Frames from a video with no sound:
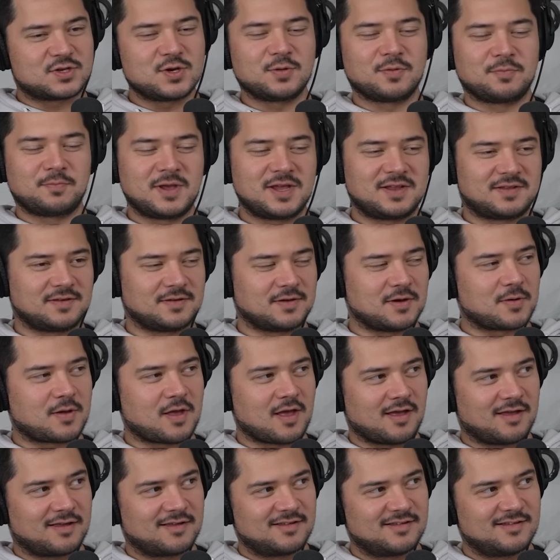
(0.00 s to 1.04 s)
Dude, me too.
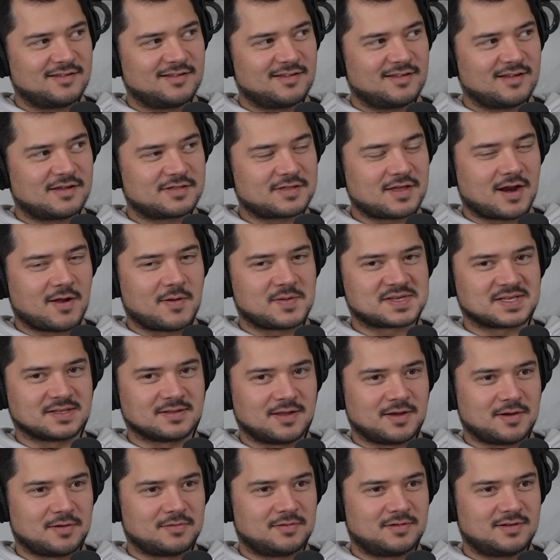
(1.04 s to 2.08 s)
Okay. I suck thought at I was
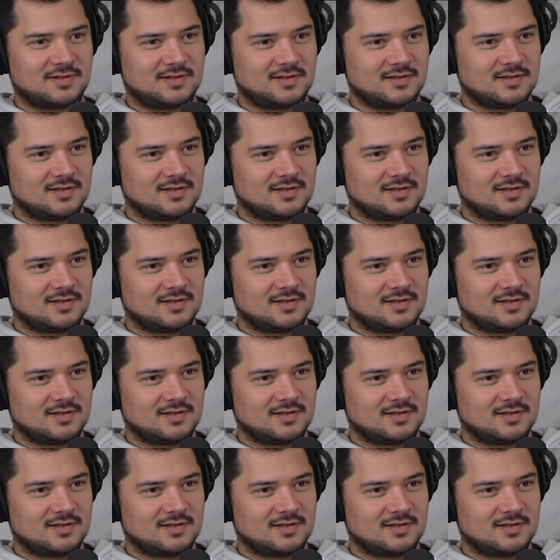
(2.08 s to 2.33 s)
every alone. Game.